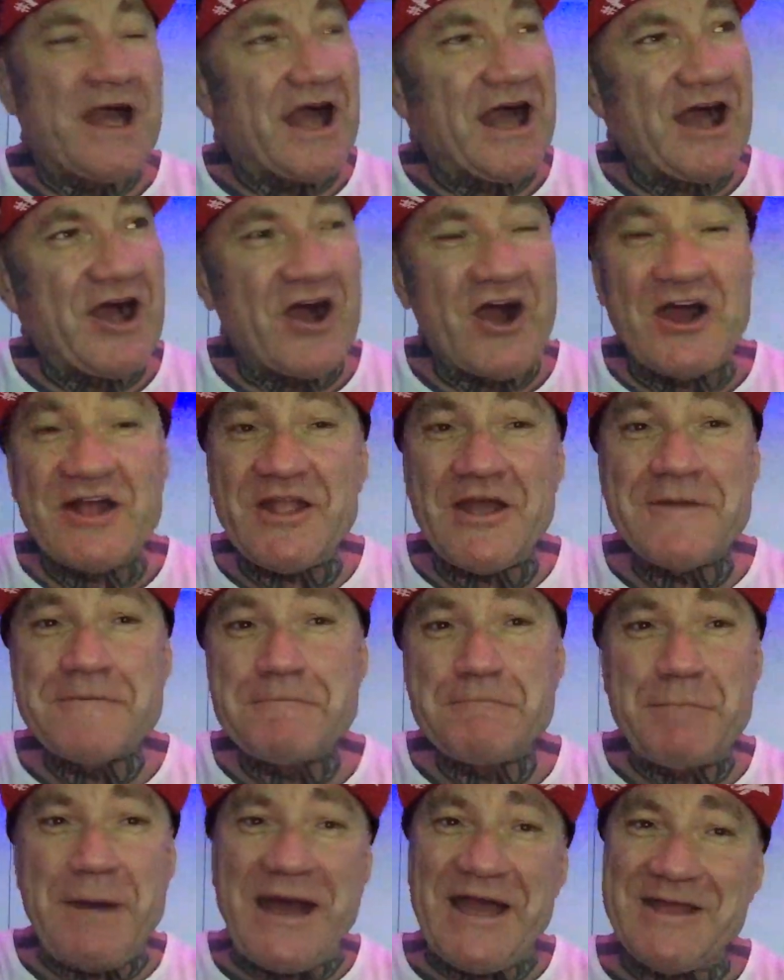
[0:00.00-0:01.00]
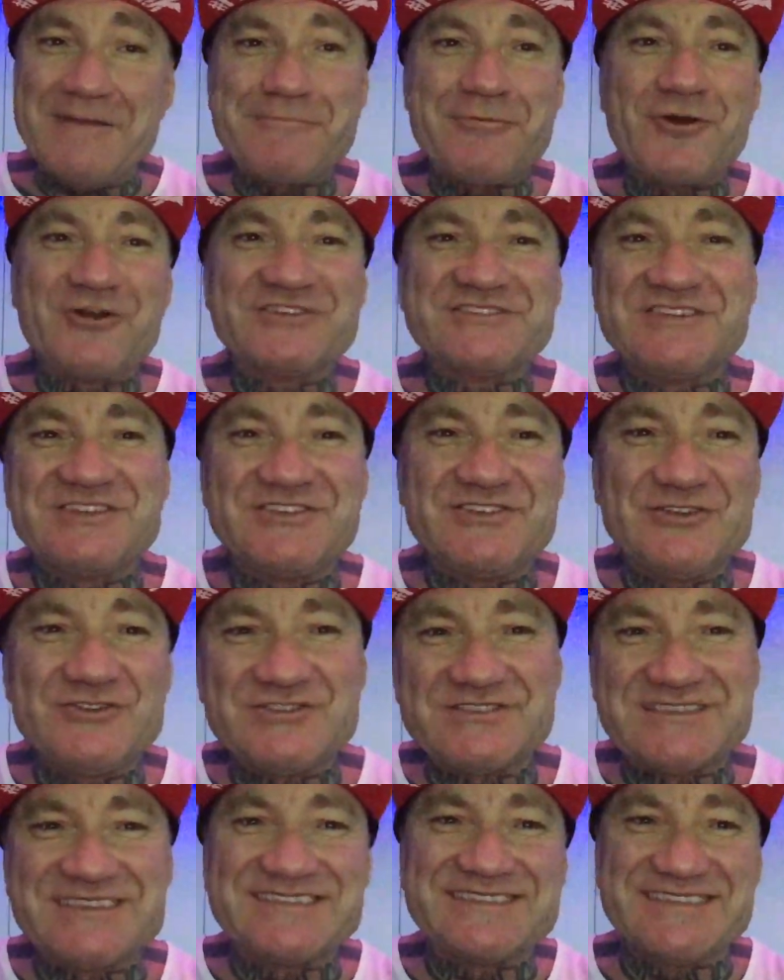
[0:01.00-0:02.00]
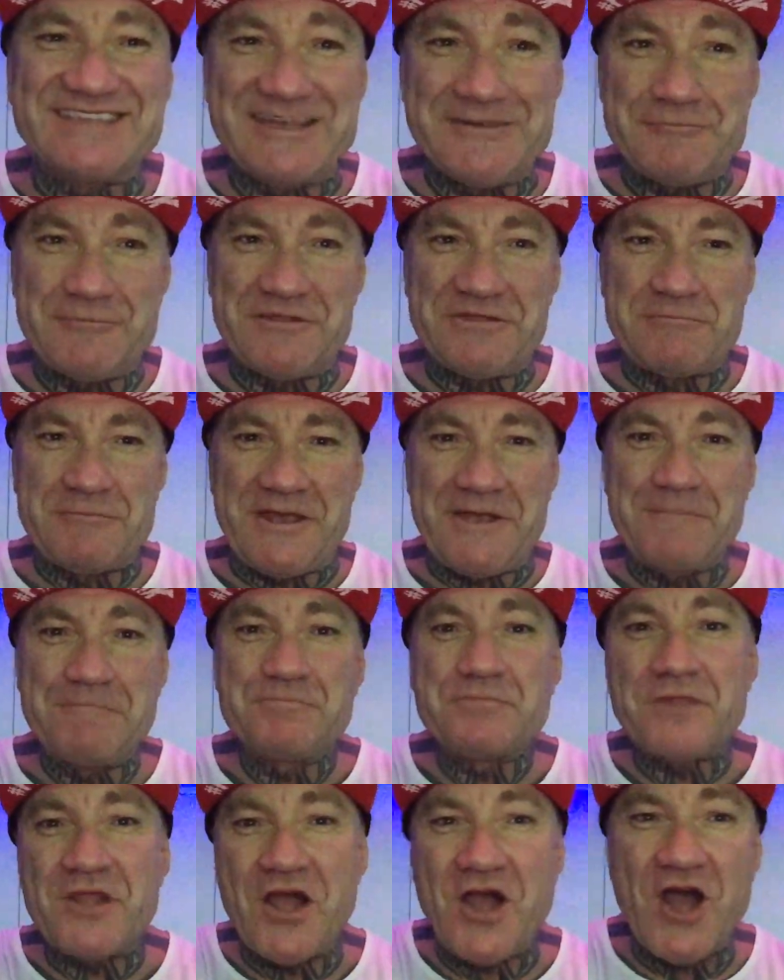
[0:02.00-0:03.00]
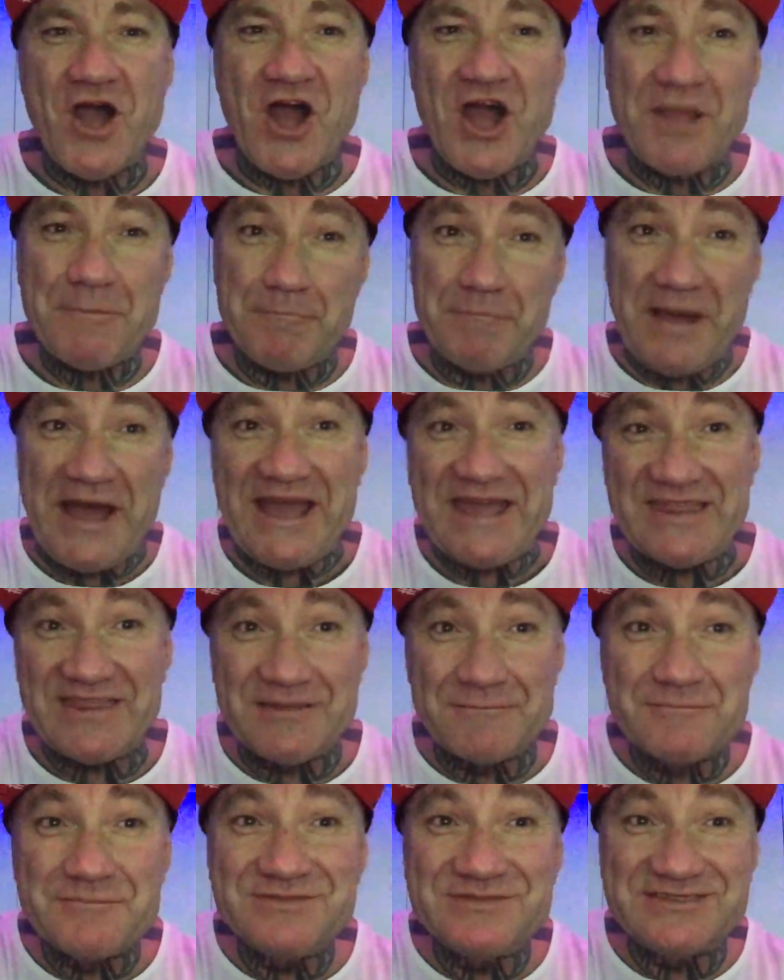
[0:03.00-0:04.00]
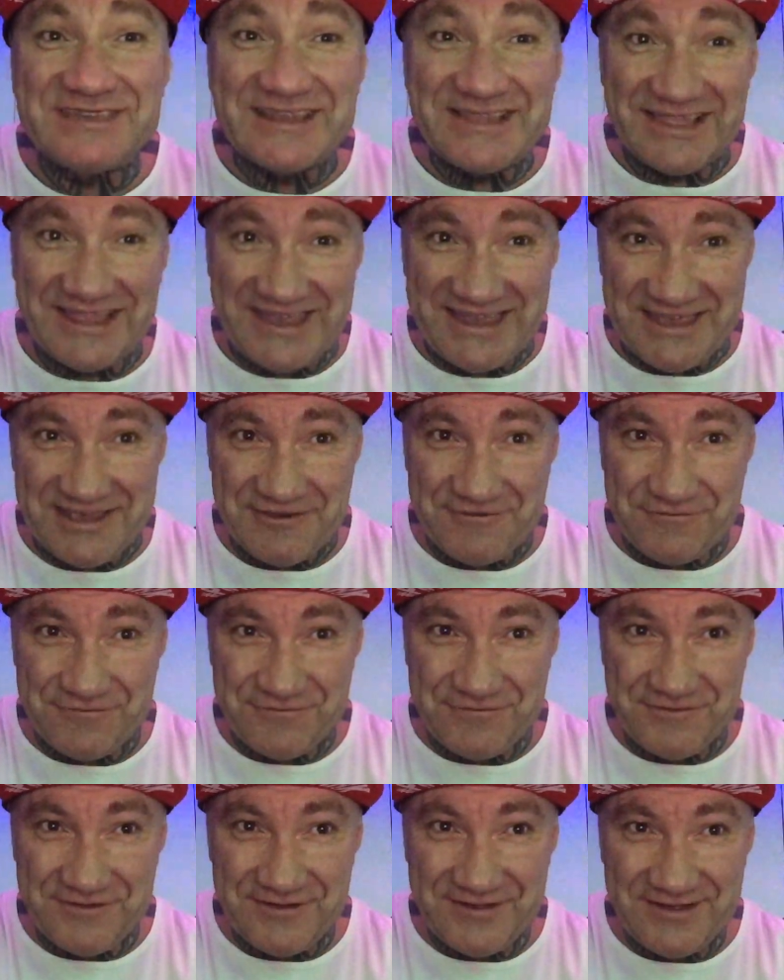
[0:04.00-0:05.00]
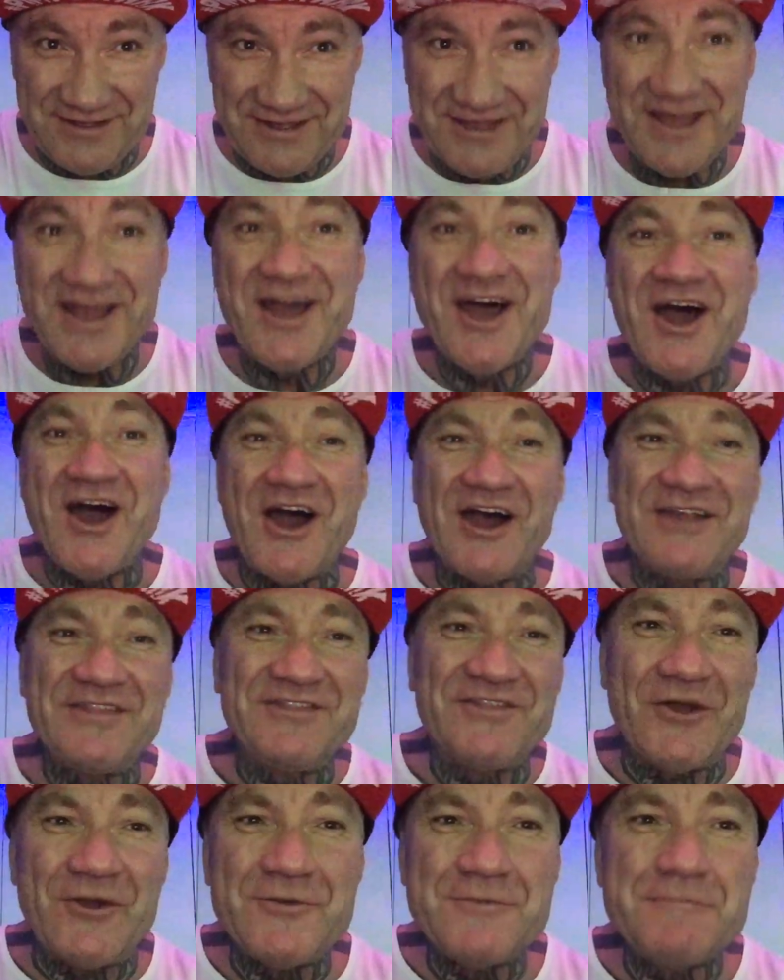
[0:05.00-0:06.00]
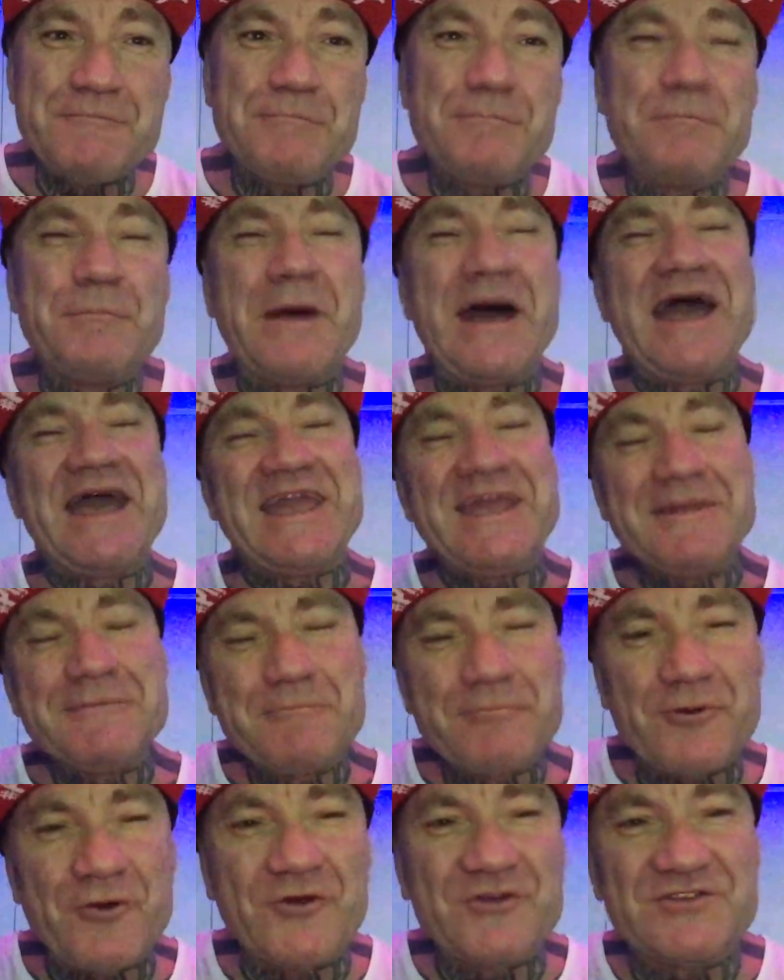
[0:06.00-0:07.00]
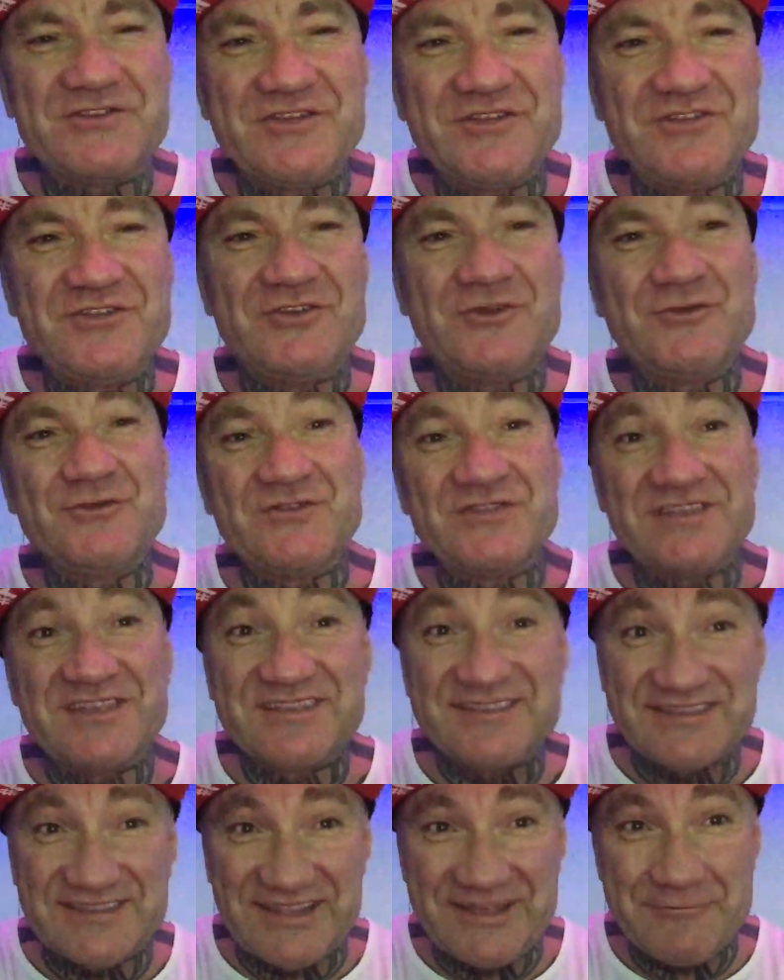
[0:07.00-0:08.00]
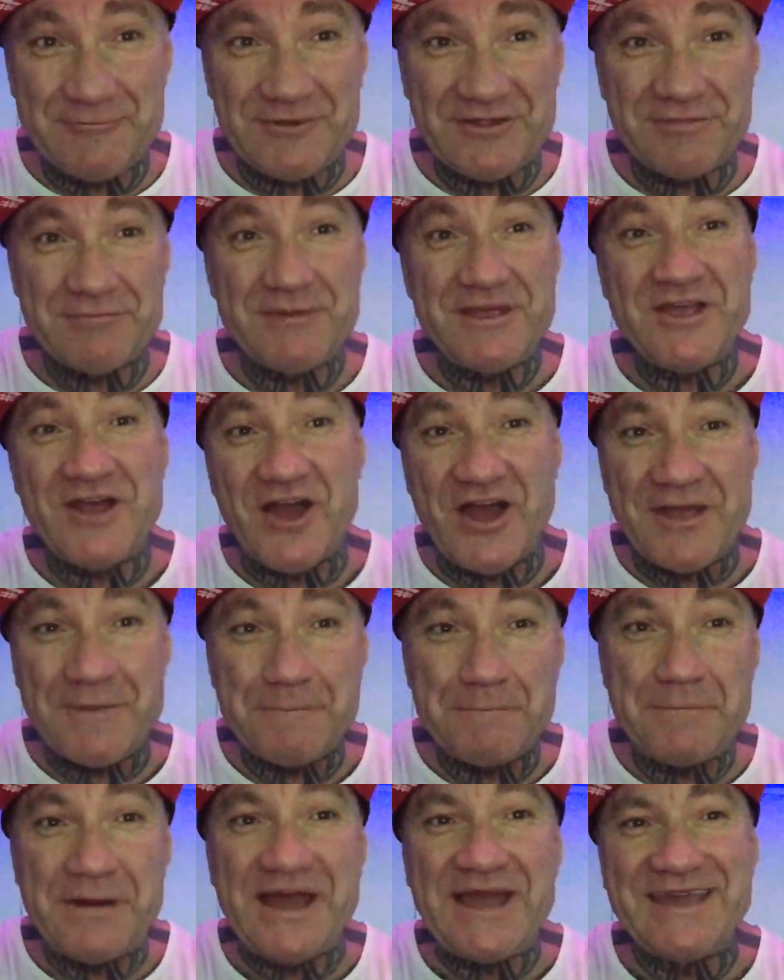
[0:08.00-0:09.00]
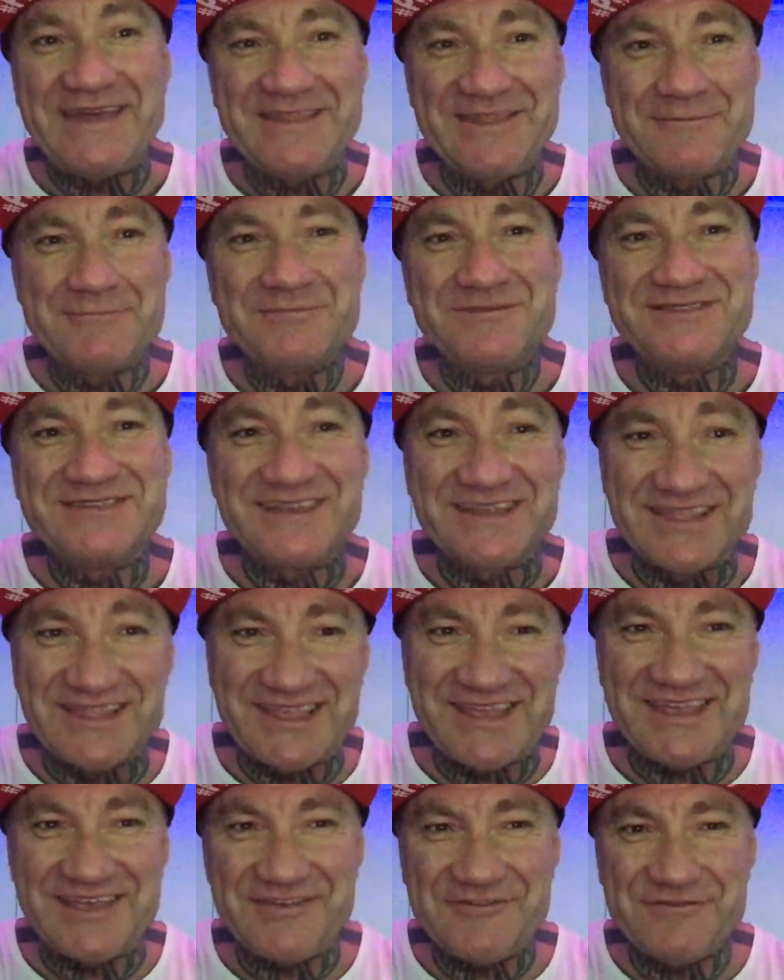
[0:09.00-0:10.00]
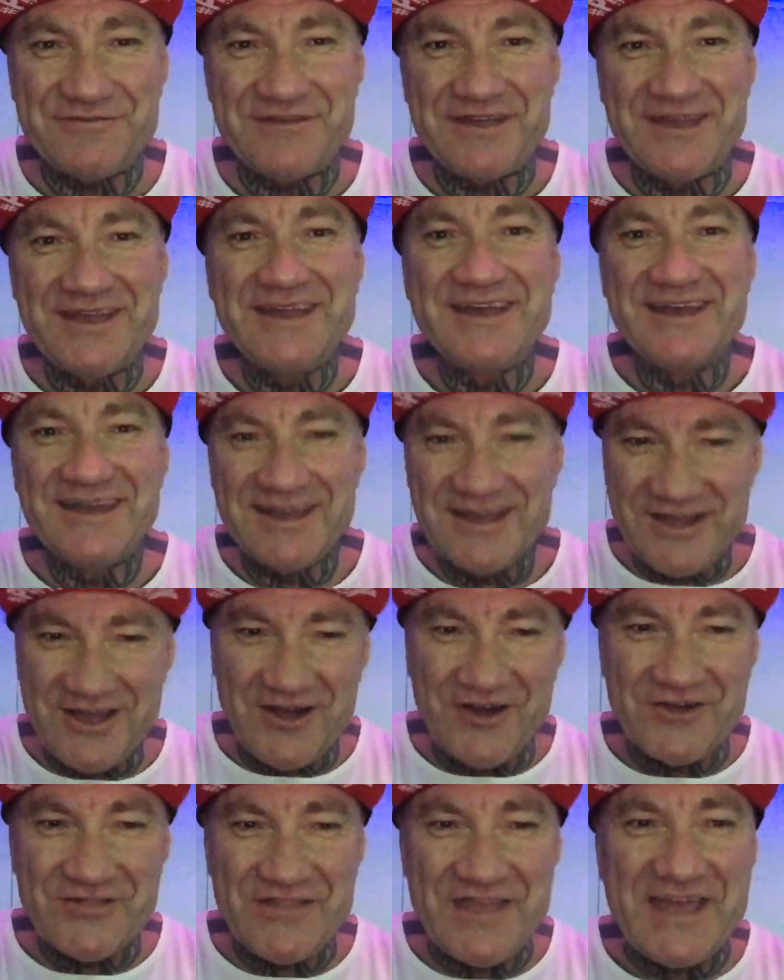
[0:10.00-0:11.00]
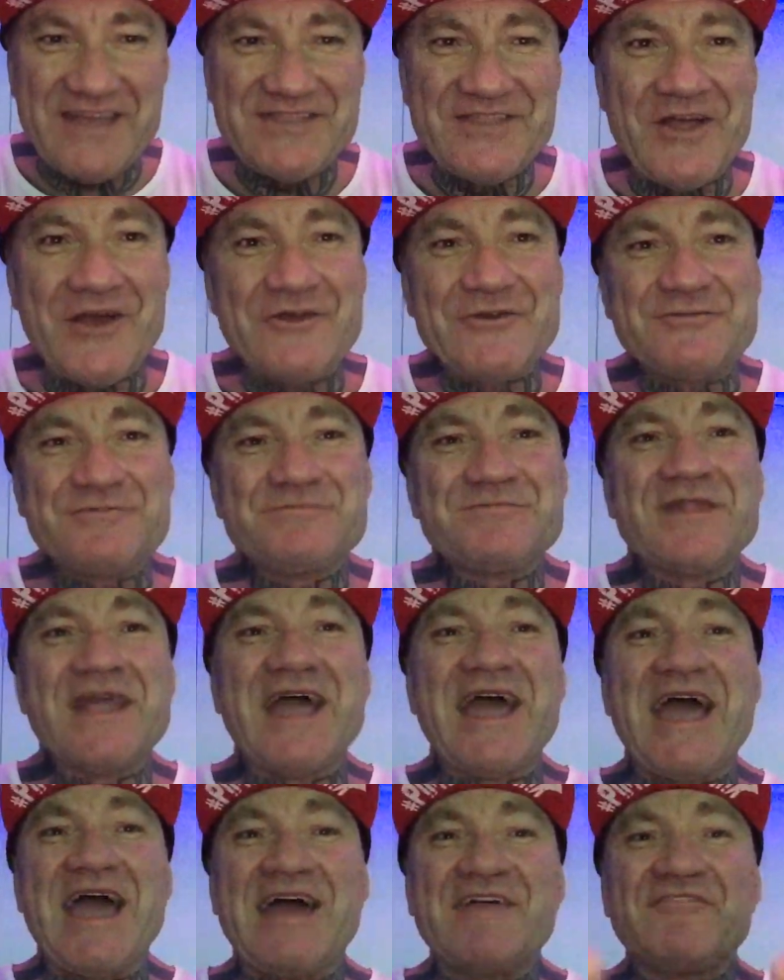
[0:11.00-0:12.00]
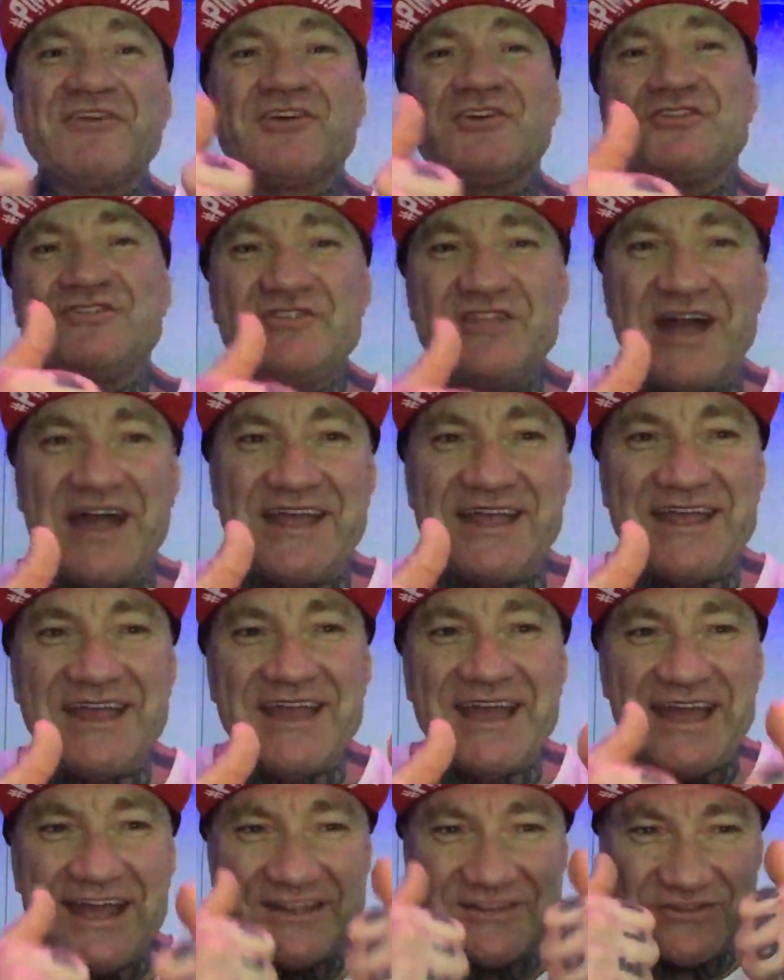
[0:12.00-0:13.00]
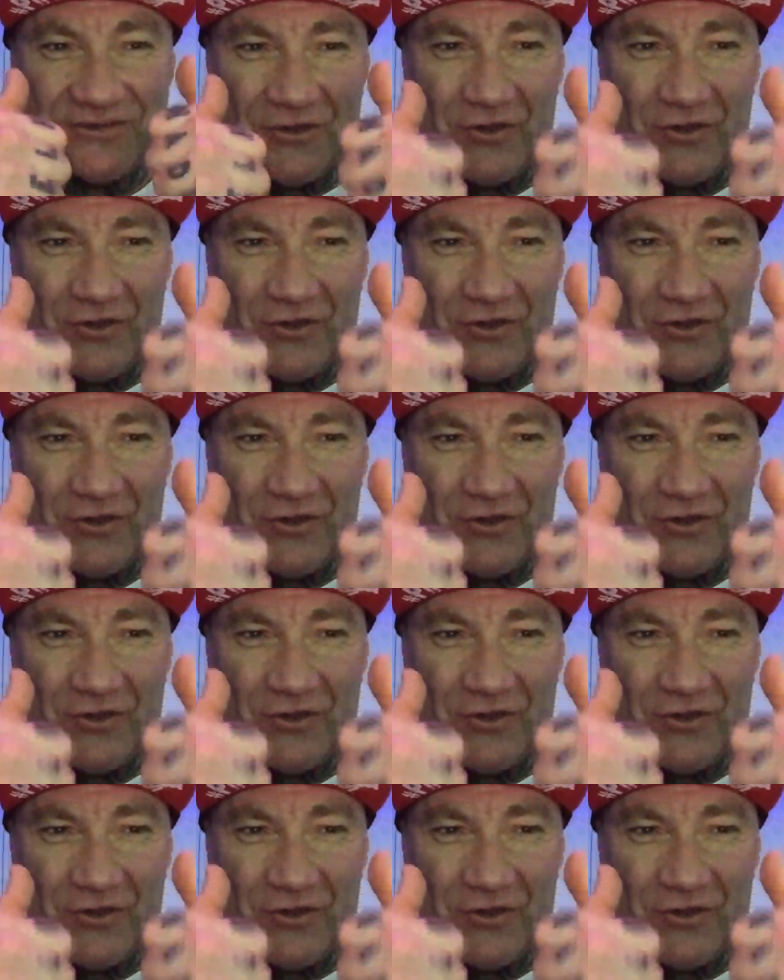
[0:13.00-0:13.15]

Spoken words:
I don't pay prostitutes to sleep with me. I pay them to leave. I don't pay prostitutes to sleep with me. I pay them to leave. On that note, have a good day. It's